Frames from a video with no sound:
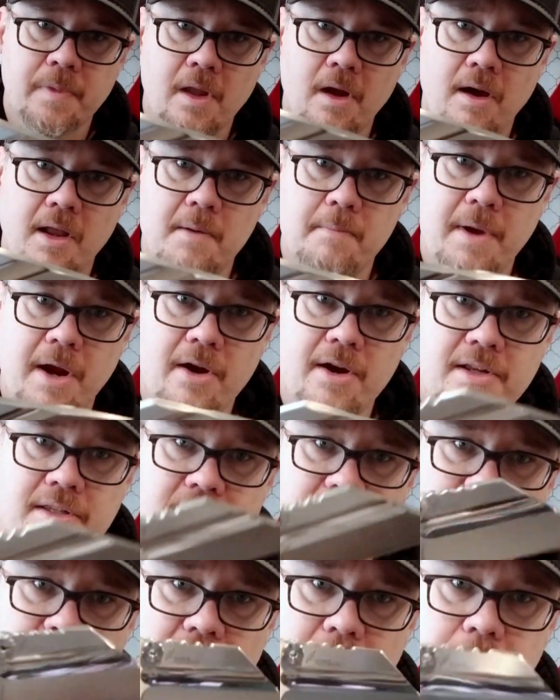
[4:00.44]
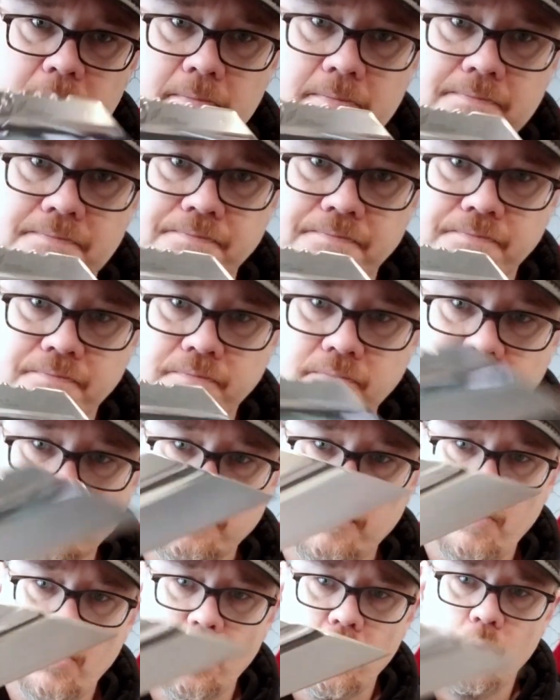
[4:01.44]
on a bearing system.
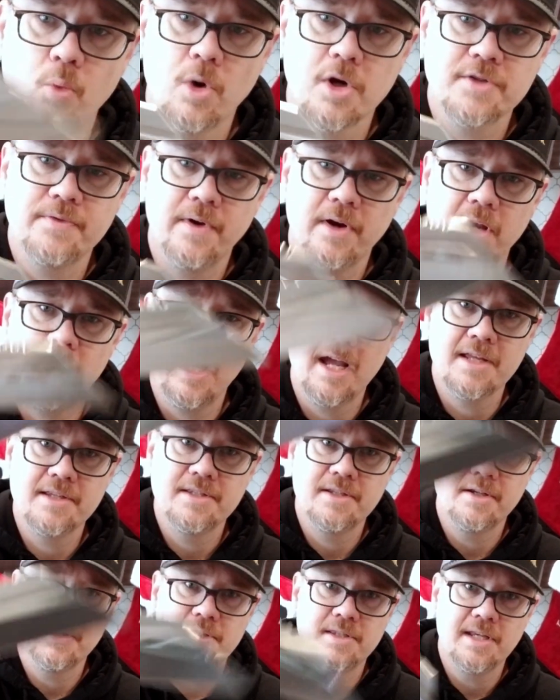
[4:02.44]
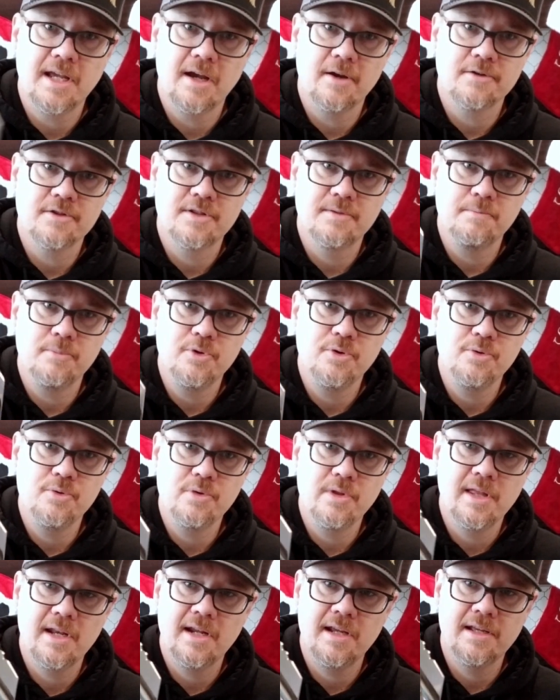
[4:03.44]
Works very nice. You can see how
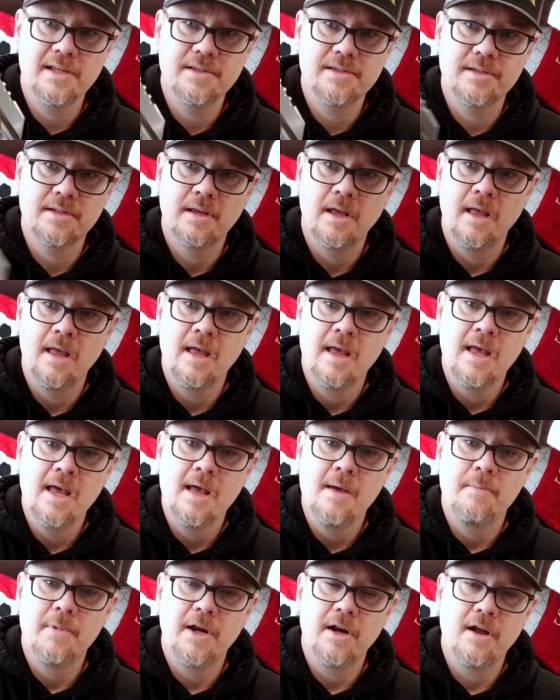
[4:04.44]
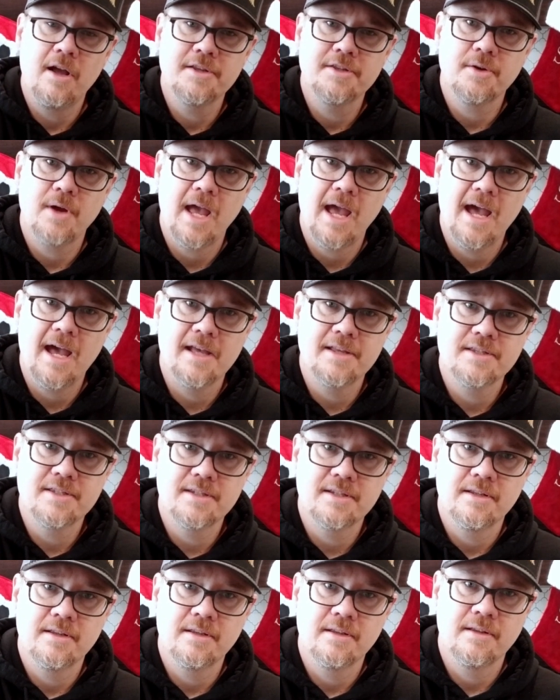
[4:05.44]
smooth it is. But it also has